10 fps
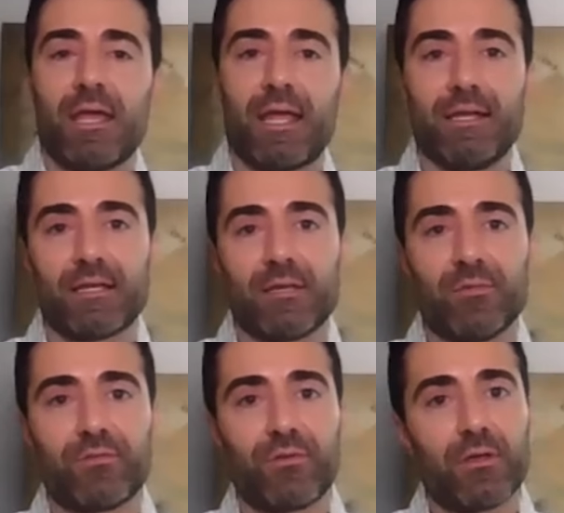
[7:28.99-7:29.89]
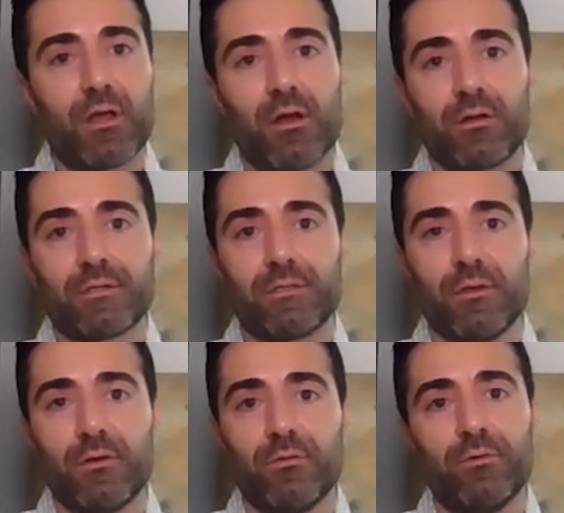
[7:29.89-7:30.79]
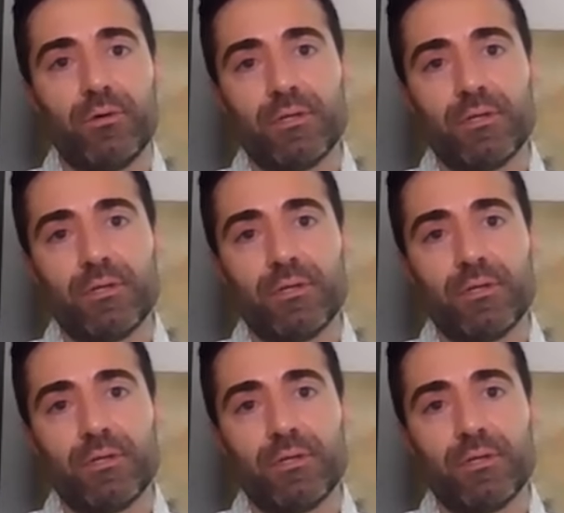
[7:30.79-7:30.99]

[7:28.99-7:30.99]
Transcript: And it can be very hard to know, well,